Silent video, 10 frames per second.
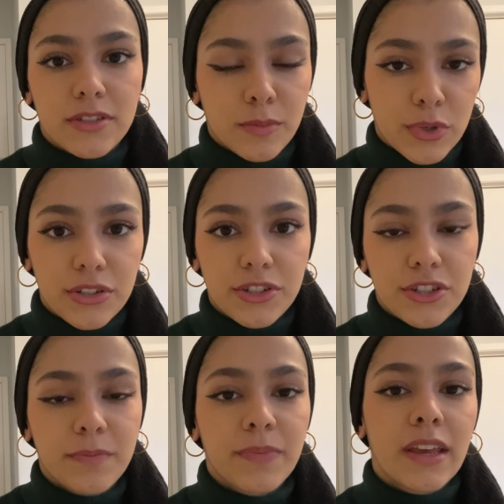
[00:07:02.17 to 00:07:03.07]
emerge.
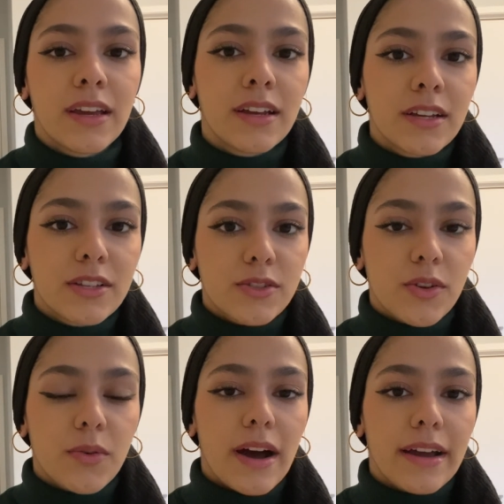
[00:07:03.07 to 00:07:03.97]

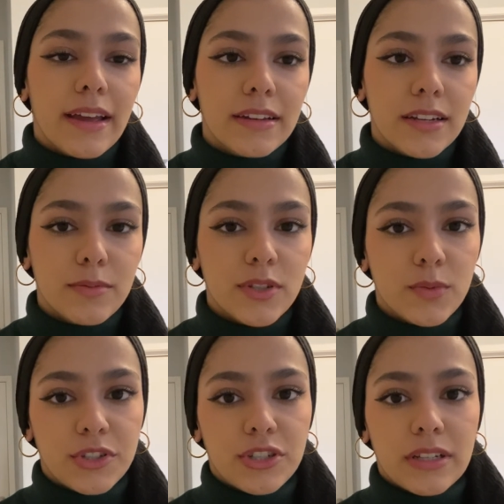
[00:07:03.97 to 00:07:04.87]
So I ended up
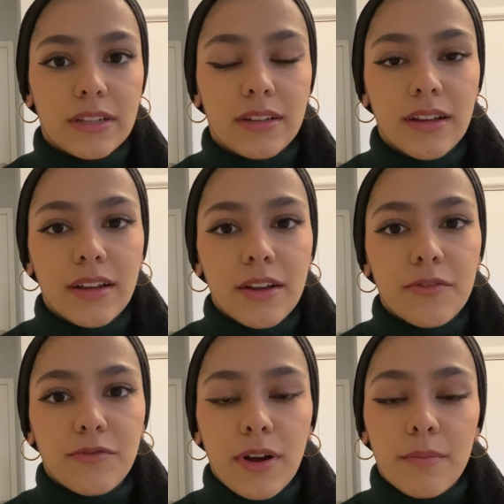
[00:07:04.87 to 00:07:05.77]
switching
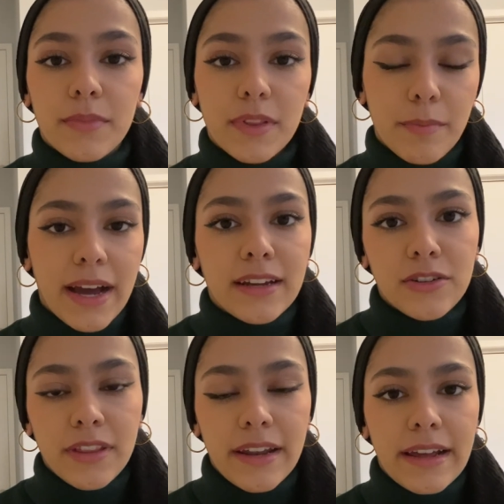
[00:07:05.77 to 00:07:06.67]
from the binder
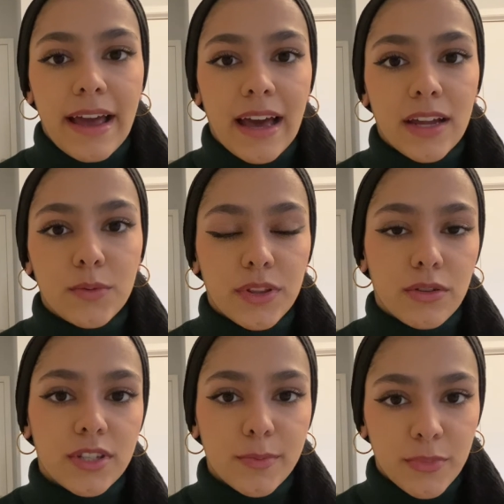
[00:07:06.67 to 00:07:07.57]
that I had with
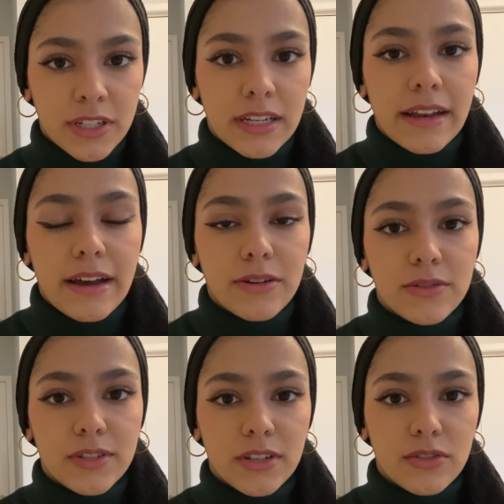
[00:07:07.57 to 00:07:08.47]
those printed
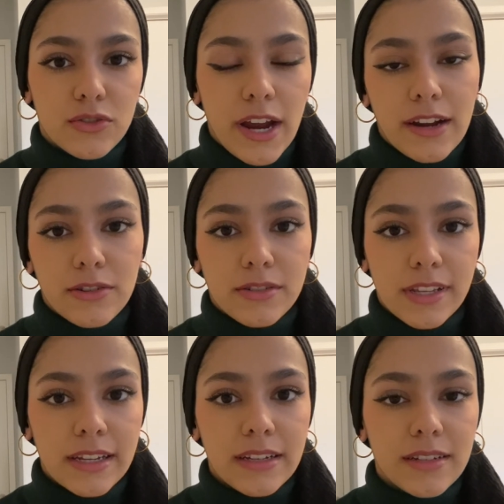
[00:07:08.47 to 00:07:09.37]
out trackers
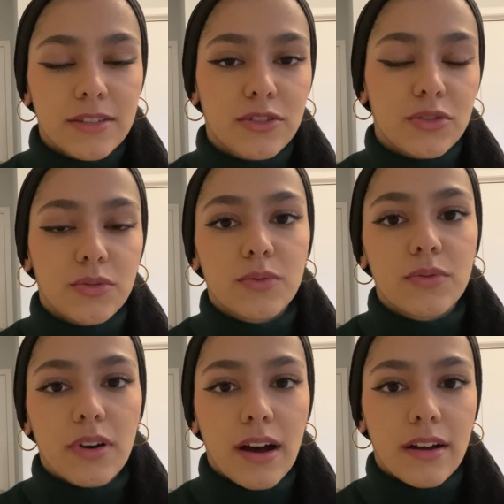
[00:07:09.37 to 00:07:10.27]
in it to
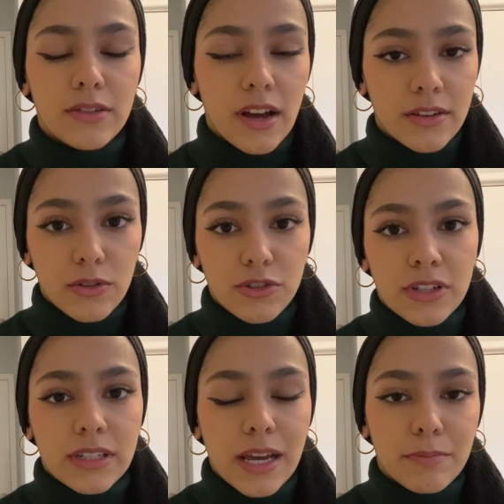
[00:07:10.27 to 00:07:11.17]
a Notion
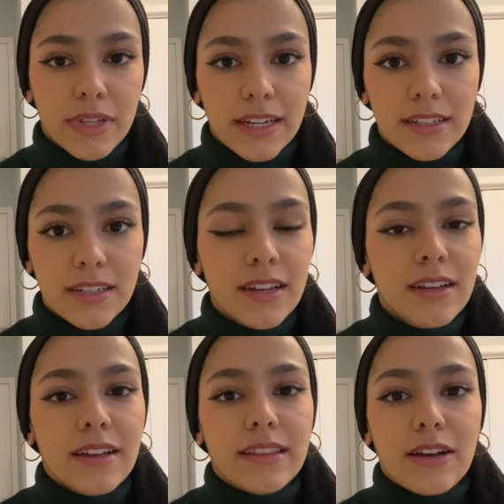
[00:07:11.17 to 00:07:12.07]
template.
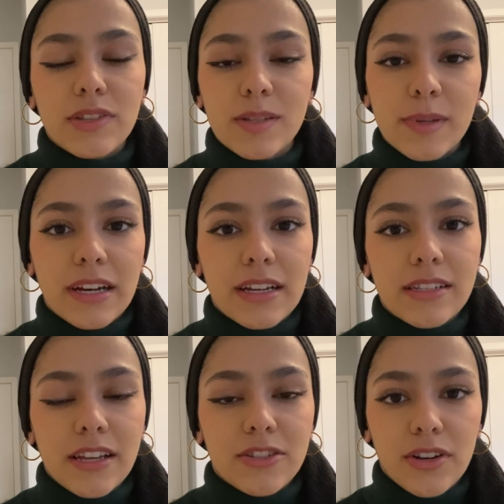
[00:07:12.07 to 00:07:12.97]
And that was because
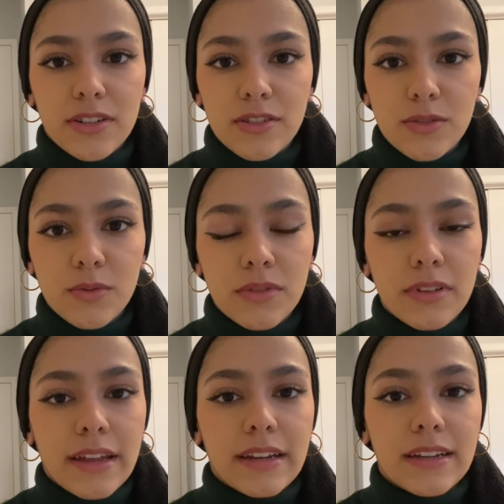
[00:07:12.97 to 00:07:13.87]
I started school
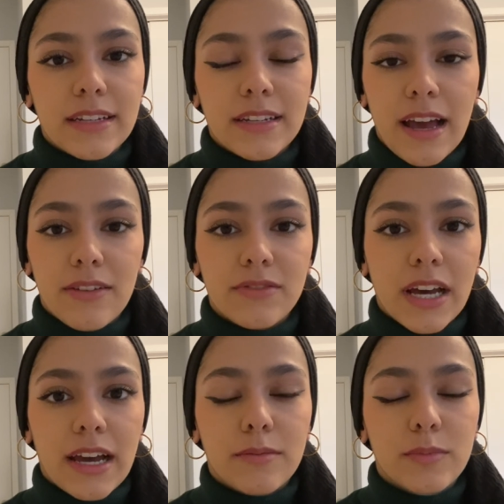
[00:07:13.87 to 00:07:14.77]
and I didn't have
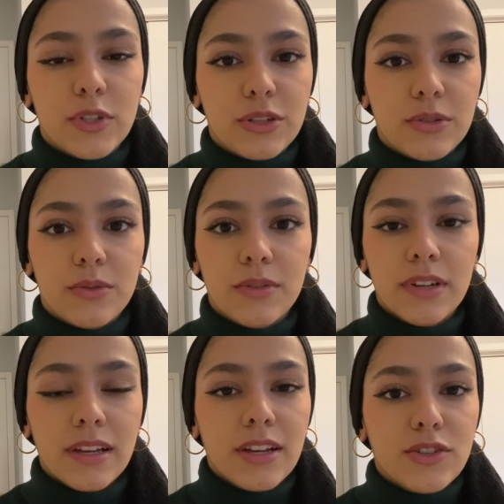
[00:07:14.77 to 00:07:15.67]
time to
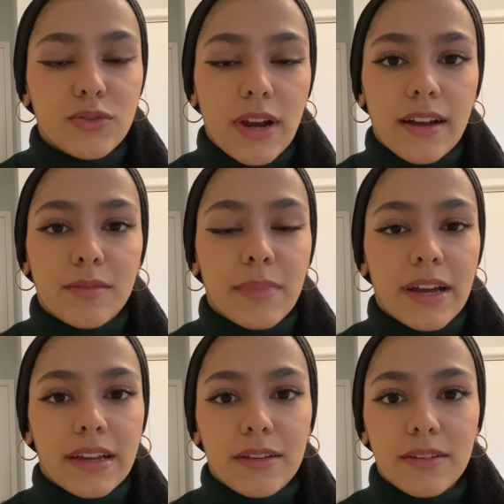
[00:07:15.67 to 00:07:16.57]
track
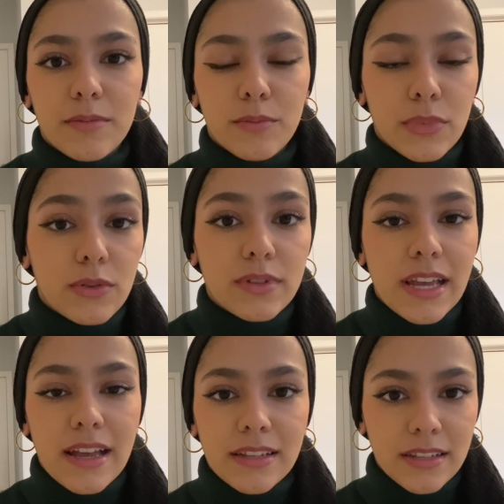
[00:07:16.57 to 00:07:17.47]
my moods
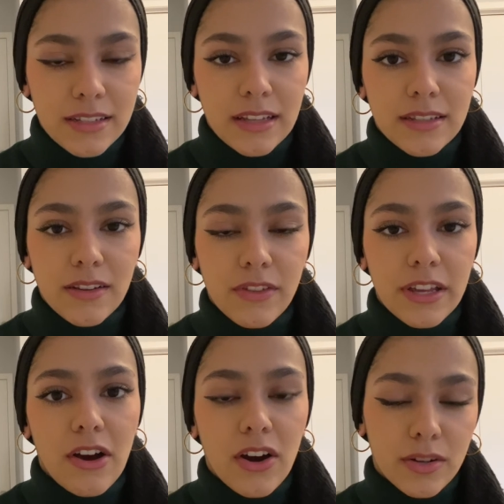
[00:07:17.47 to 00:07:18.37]
as extensively
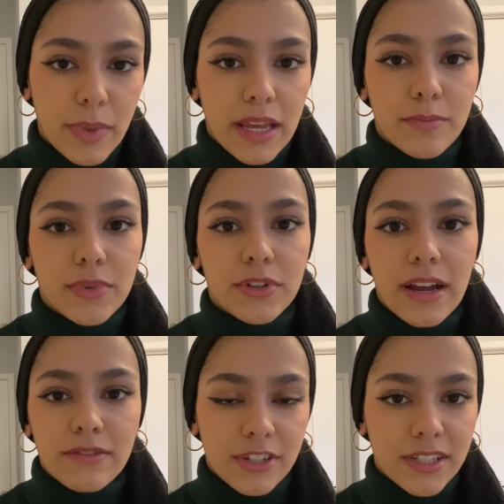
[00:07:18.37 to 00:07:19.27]
on paper
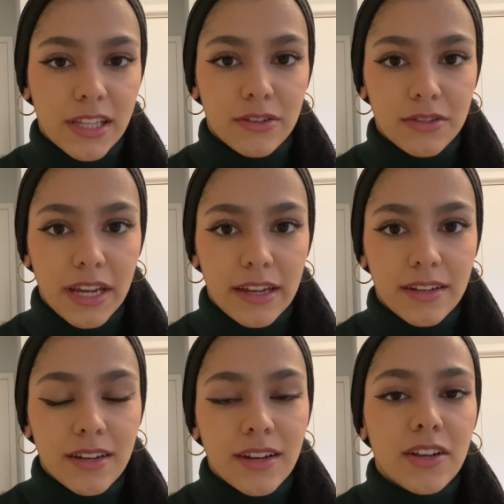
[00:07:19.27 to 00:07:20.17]
every single day.
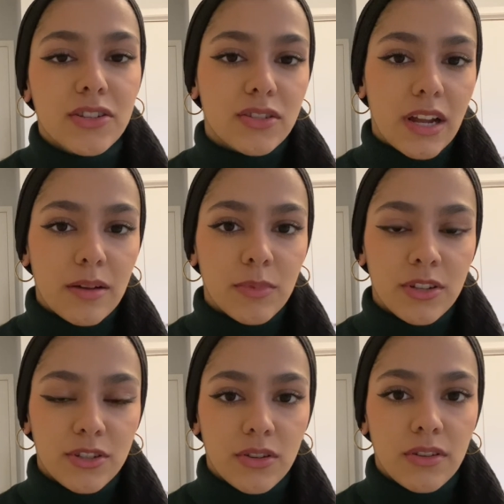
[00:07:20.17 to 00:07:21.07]
So now I'm going to
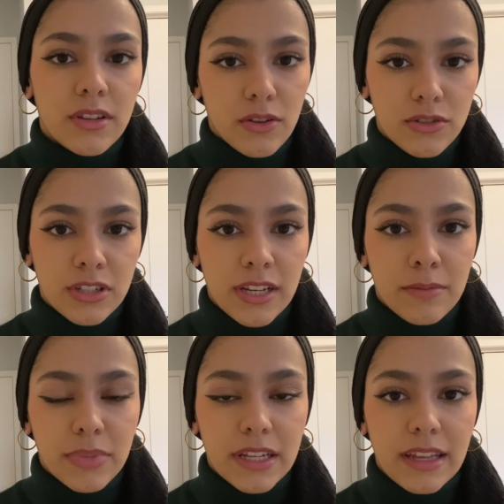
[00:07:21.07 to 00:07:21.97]
show you the Notion
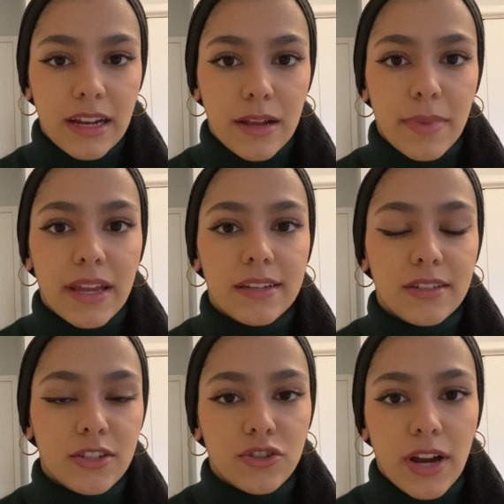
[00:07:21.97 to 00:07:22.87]
template that I made
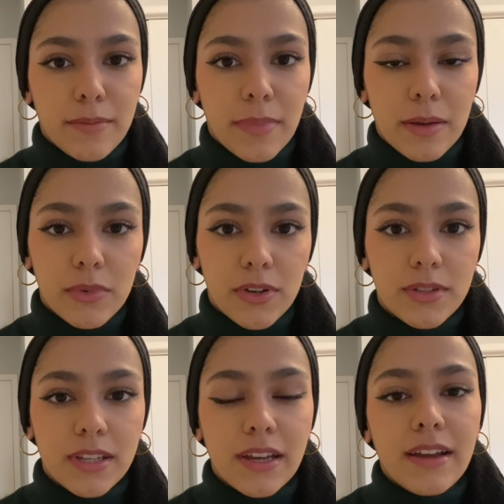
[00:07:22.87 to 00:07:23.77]
to track my
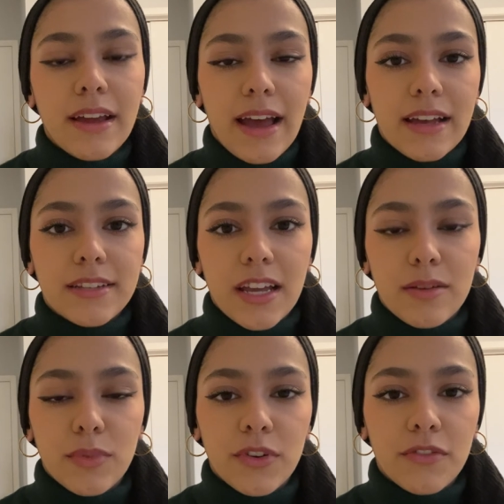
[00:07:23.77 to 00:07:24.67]
moods as I
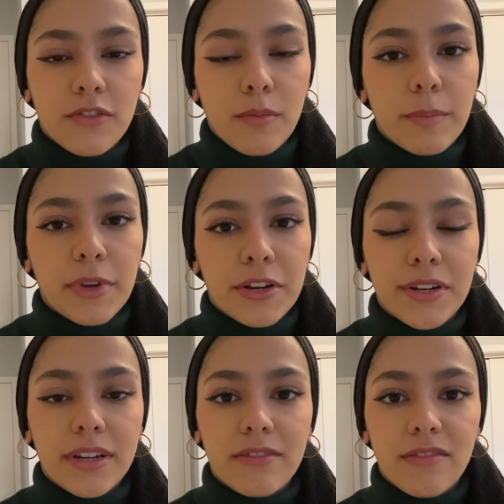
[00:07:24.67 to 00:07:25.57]
moved from a
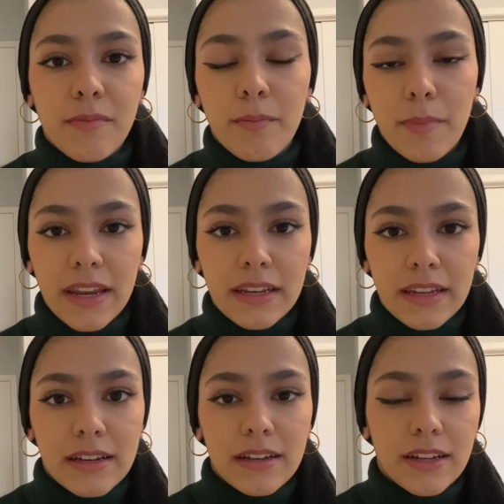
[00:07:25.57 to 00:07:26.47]
period of
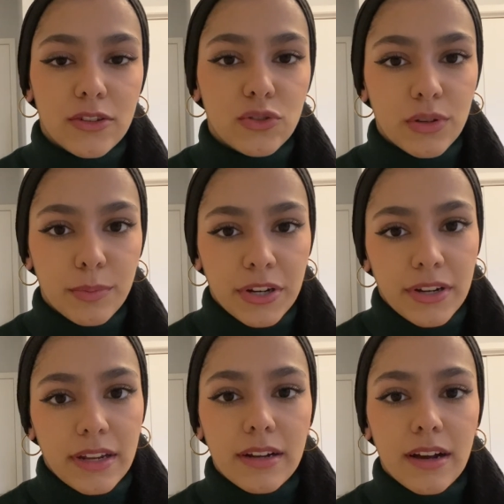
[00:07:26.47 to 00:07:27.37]
mania into a
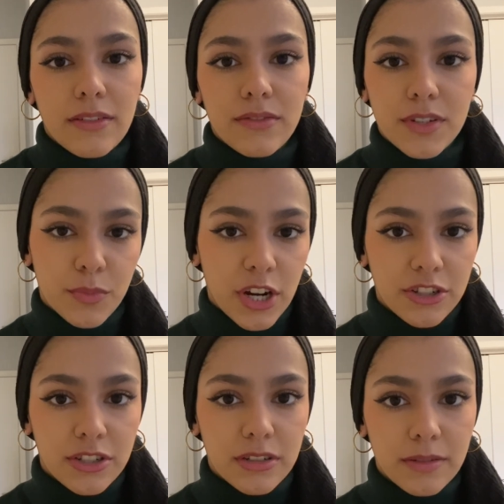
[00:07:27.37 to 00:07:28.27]
period of
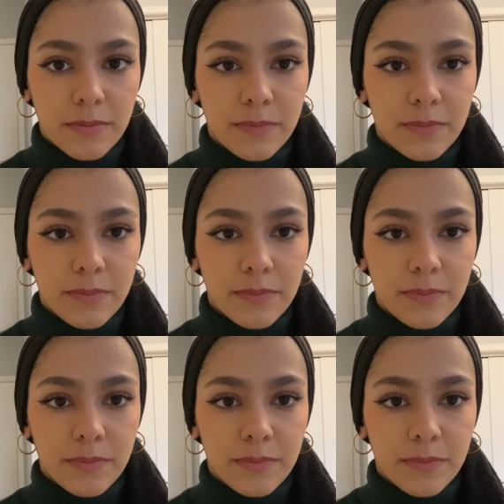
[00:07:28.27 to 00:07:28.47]
depression.